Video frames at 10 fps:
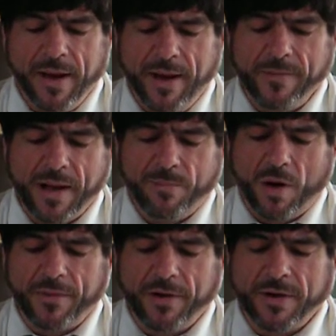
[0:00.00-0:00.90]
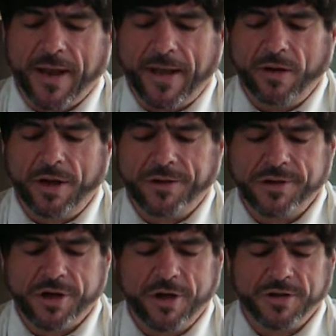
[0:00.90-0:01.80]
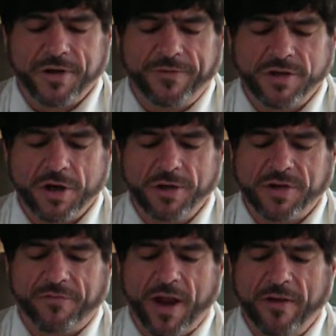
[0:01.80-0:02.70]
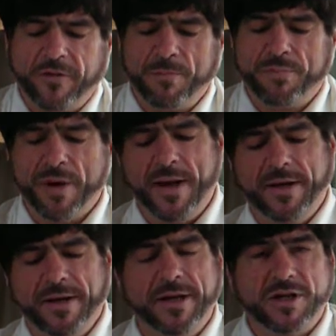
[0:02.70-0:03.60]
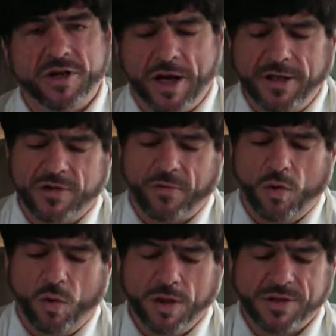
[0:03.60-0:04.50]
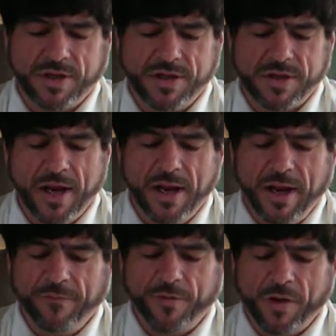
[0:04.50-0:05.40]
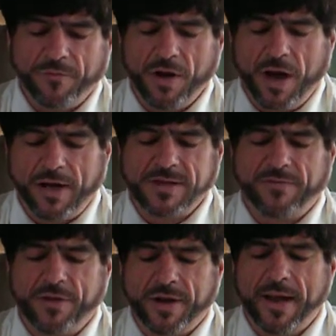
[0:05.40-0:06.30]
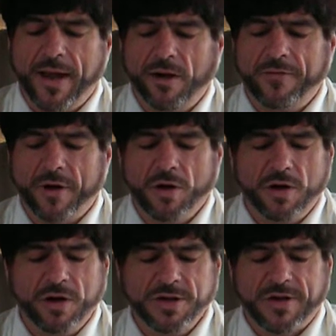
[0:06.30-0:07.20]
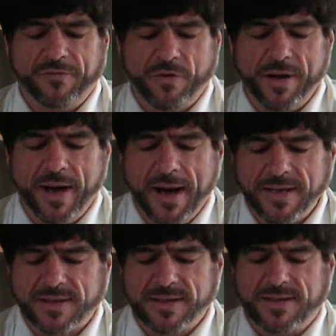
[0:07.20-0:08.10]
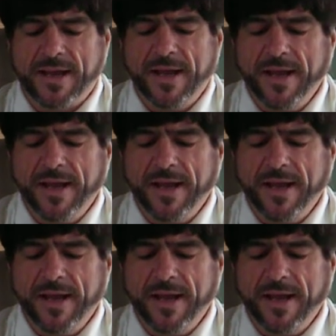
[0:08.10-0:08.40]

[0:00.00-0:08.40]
And they brought their cattle unto Joseph, and Joseph gave them bread in exchange for horses, and for the flocks, and for the cattle of the herds, and for the asses.